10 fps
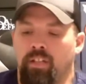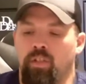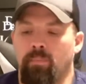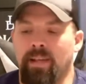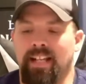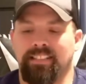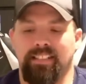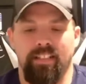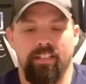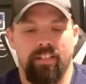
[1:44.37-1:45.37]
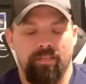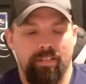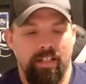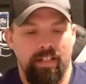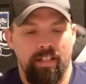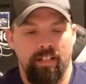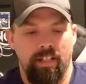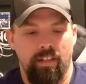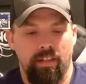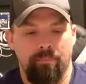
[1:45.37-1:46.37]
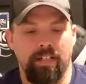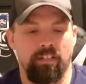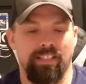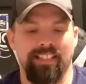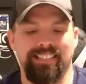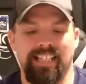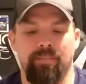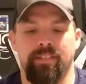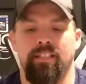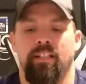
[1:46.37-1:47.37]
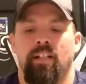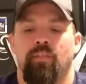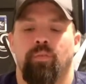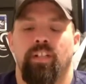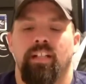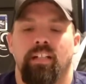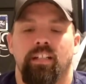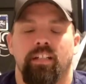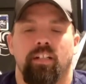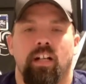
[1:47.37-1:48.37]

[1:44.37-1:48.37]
No magazine in there and the barrel is empty, free and clear.